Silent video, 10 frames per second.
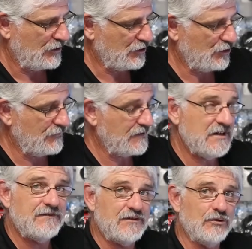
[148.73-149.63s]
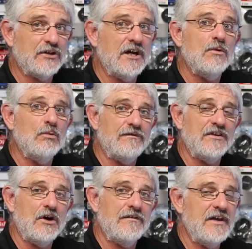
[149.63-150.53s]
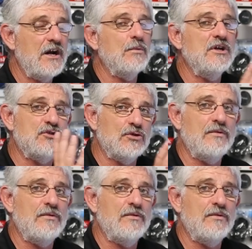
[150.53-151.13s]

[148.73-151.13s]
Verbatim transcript: UV filter will fit on there and we do